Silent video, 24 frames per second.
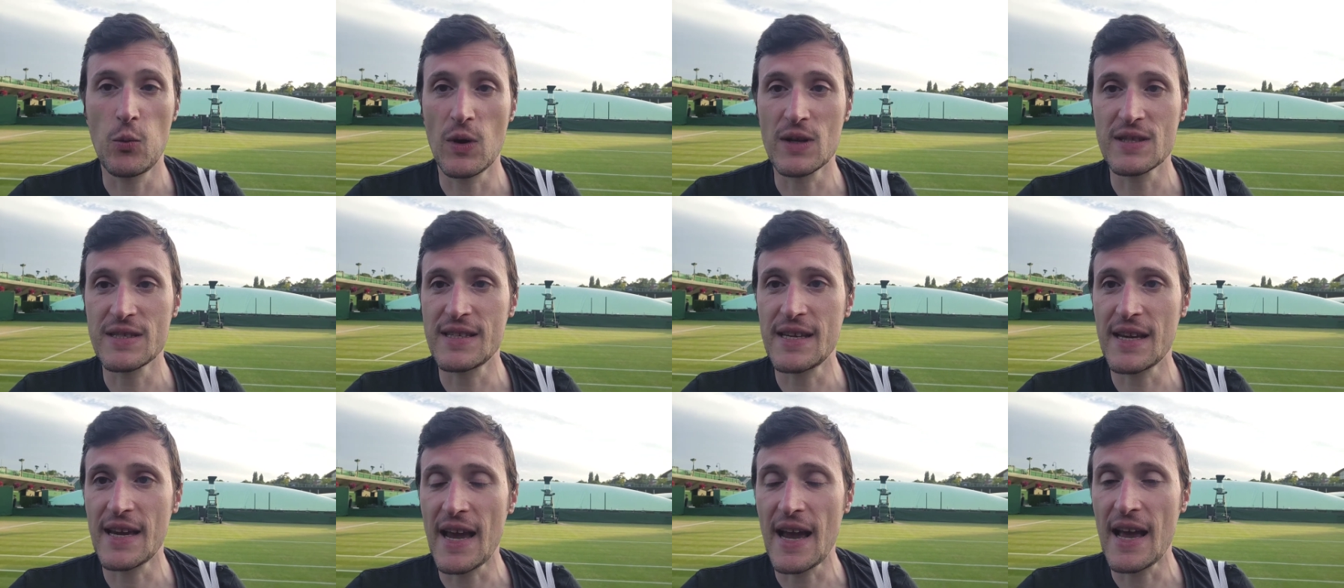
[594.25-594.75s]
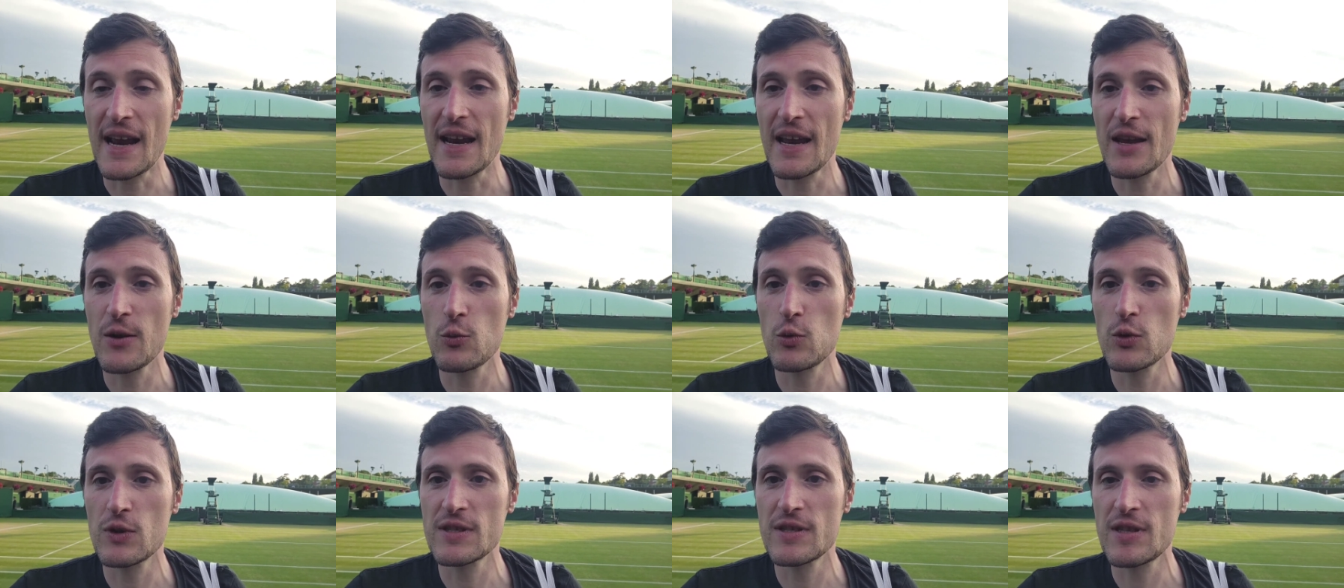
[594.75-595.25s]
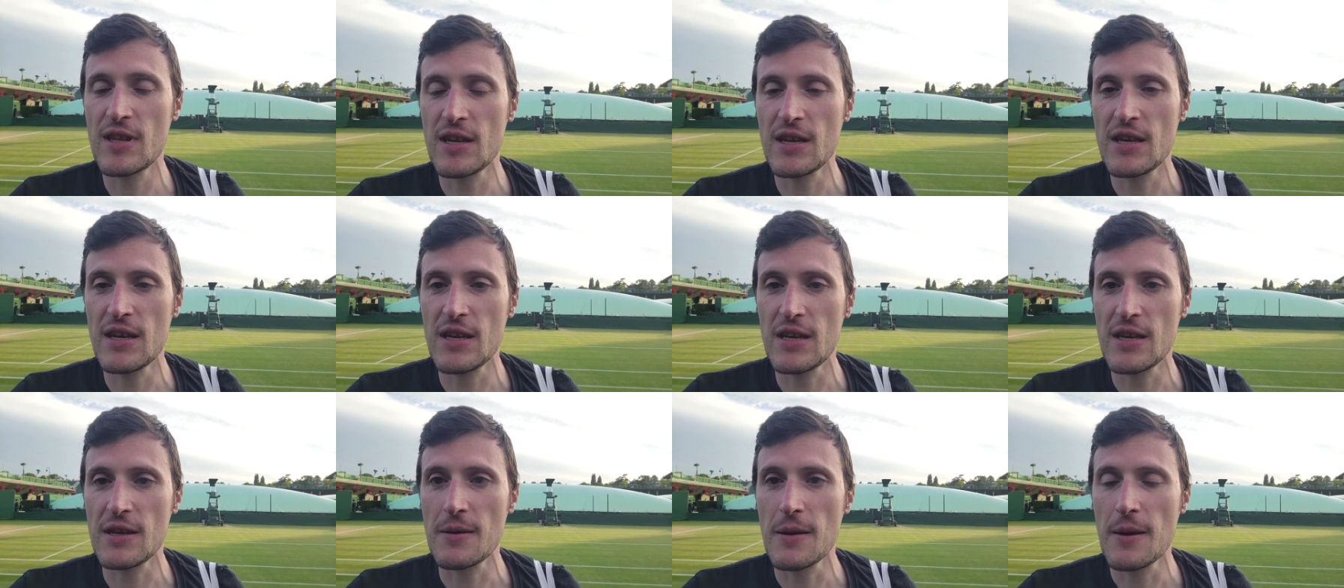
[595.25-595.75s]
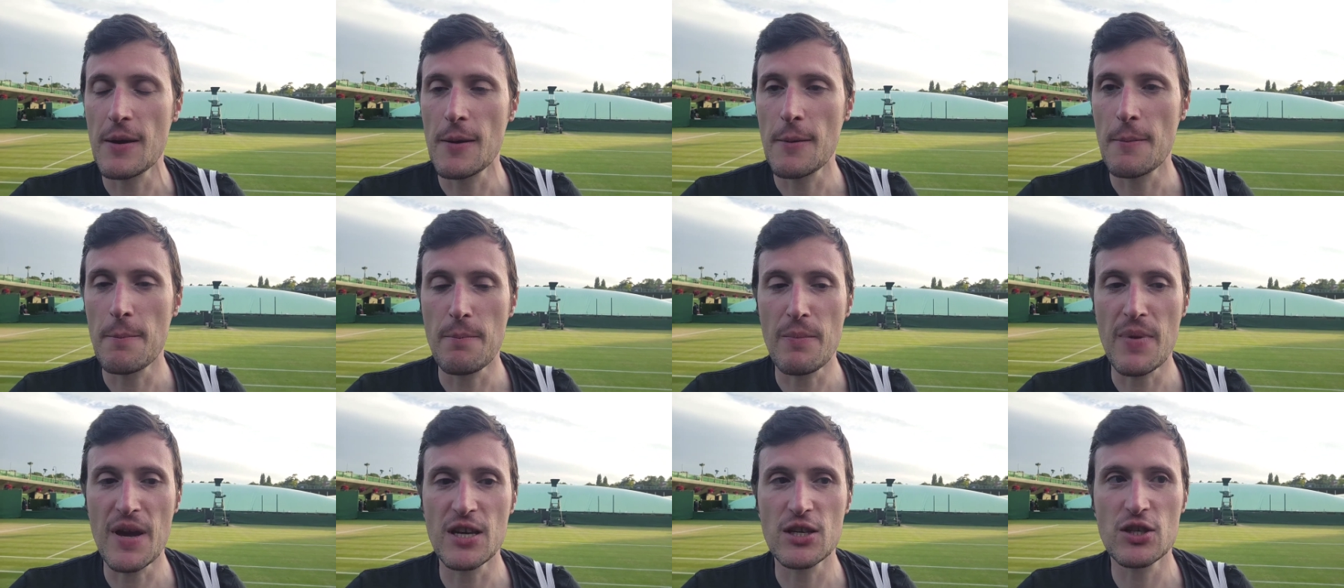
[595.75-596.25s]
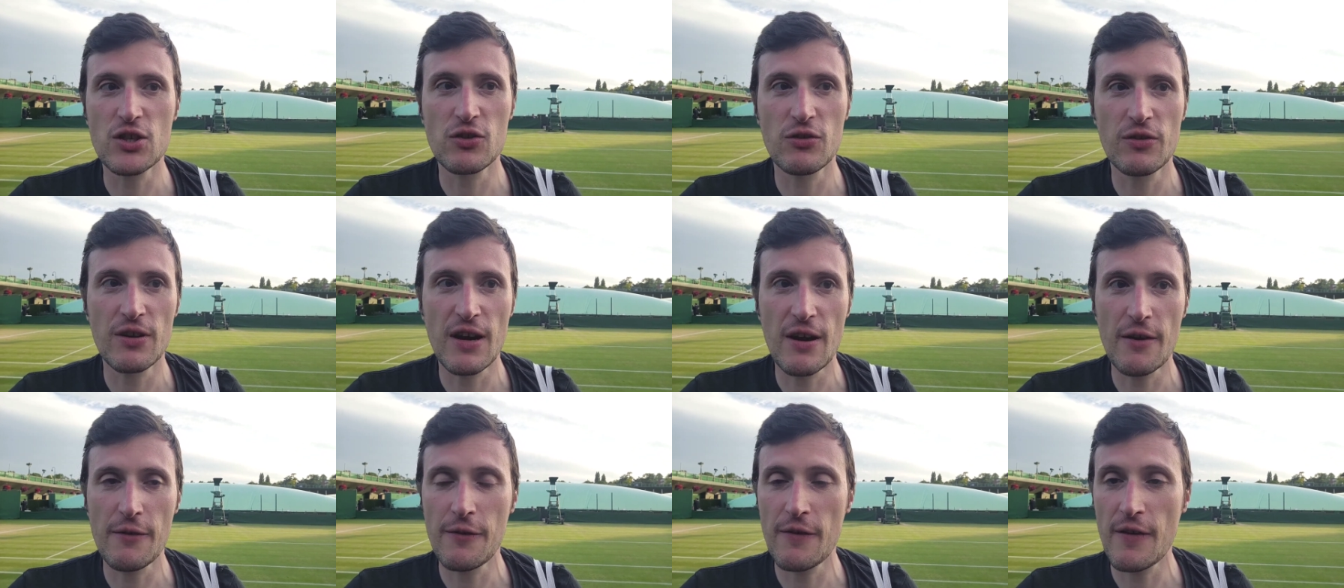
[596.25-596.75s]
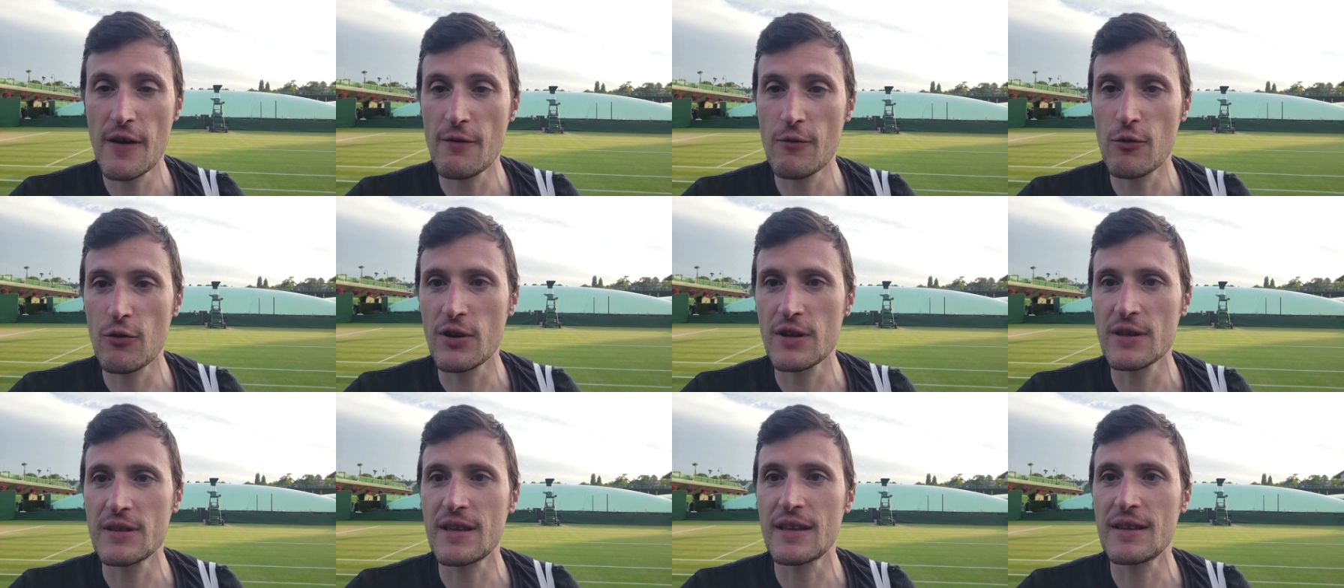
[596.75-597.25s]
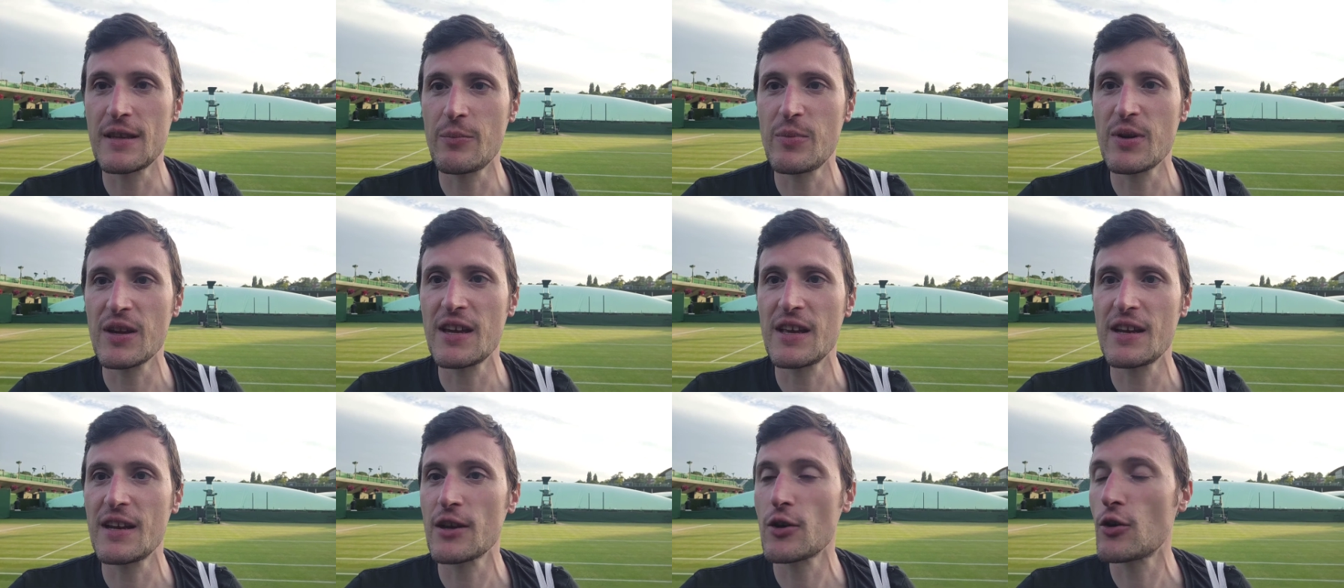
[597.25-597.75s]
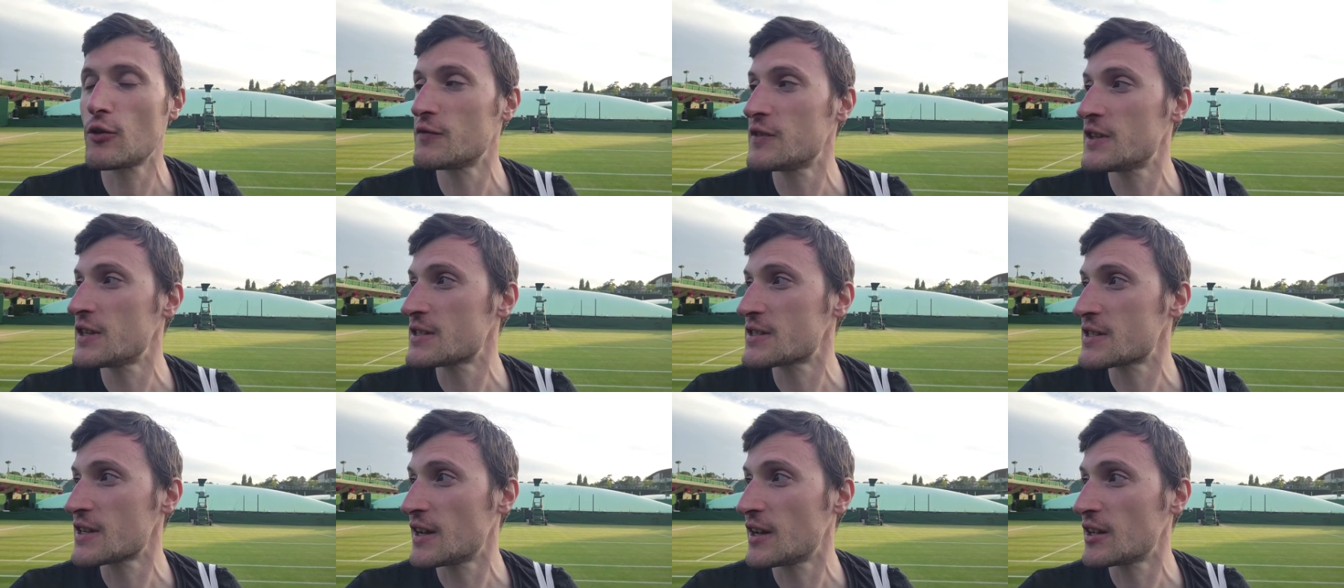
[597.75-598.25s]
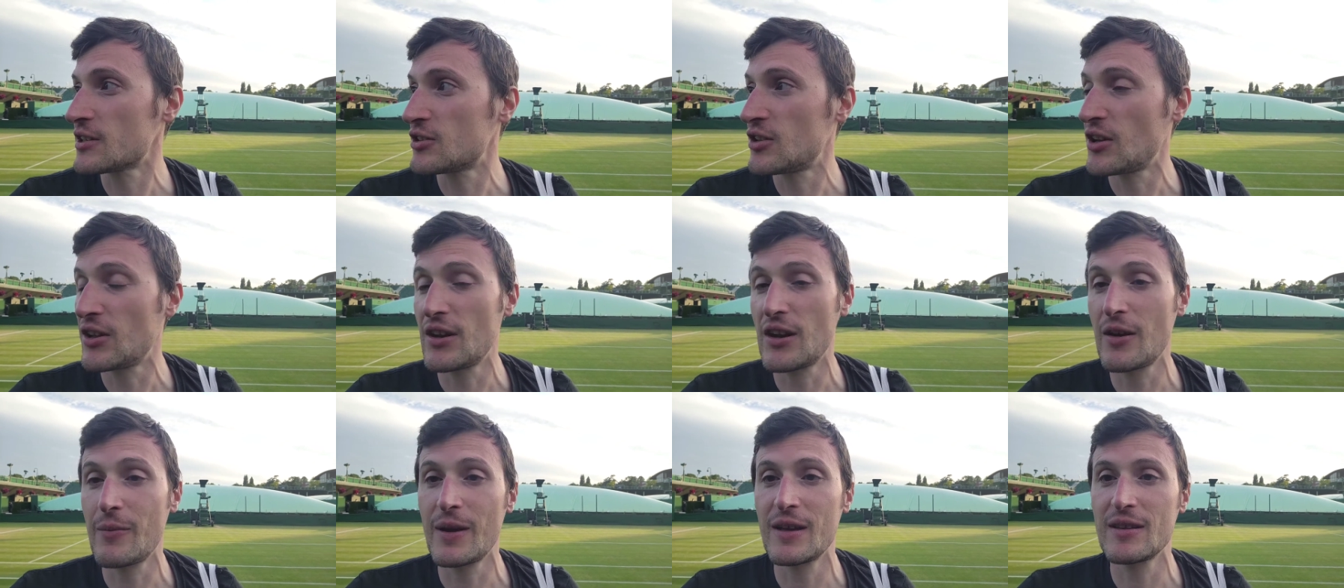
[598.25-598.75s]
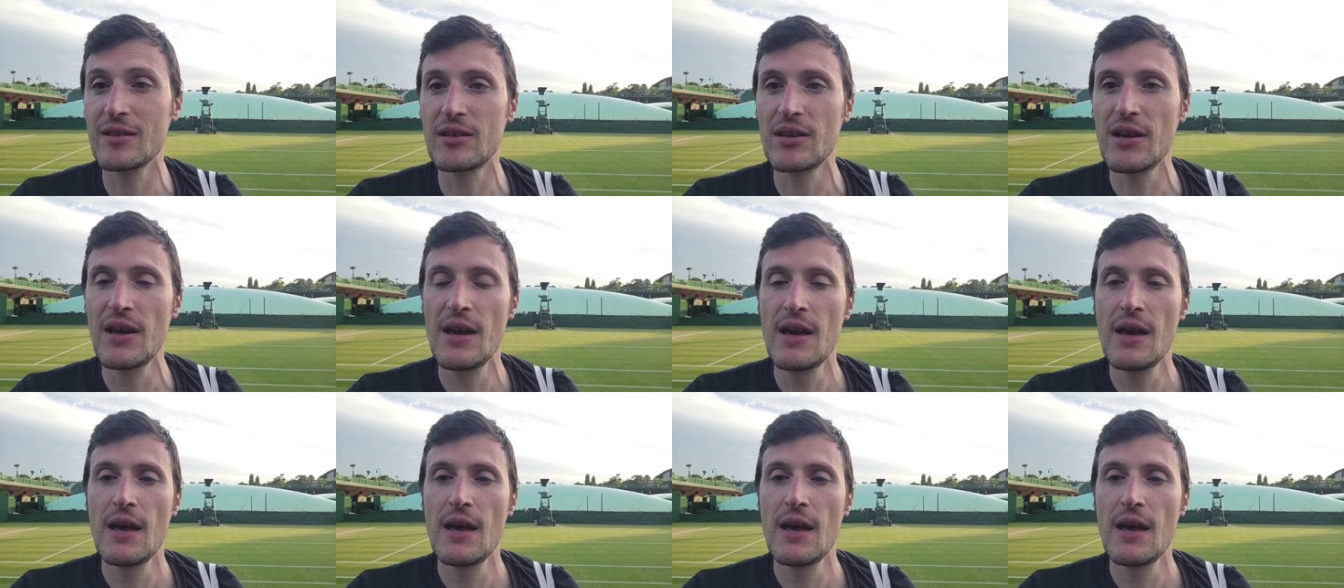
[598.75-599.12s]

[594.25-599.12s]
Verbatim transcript: once again, he was the major uh, favorite at the beginning of this uh, tournament